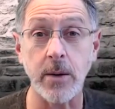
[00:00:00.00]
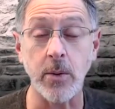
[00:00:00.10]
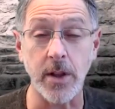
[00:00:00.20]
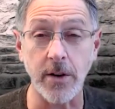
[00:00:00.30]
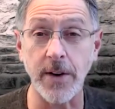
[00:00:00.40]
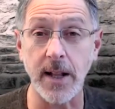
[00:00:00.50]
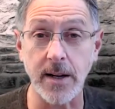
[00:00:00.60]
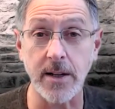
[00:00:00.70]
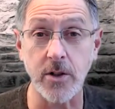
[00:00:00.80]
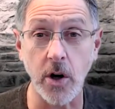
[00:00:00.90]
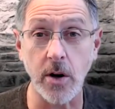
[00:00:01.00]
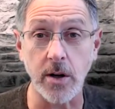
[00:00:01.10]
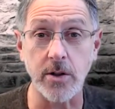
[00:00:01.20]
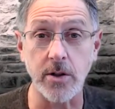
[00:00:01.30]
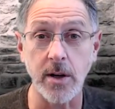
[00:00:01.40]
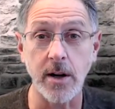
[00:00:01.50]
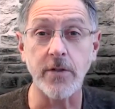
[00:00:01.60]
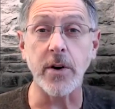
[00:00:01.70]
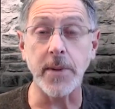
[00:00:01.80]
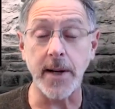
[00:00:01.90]
with a felony charge
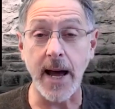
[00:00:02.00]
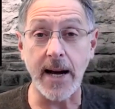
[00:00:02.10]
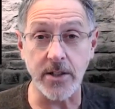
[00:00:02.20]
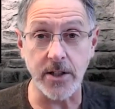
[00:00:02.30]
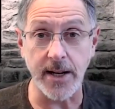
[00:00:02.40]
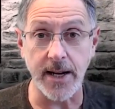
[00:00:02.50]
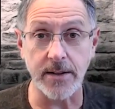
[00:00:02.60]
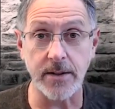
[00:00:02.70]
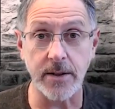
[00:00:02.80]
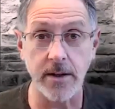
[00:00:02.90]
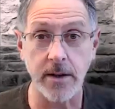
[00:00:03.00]
from an accident.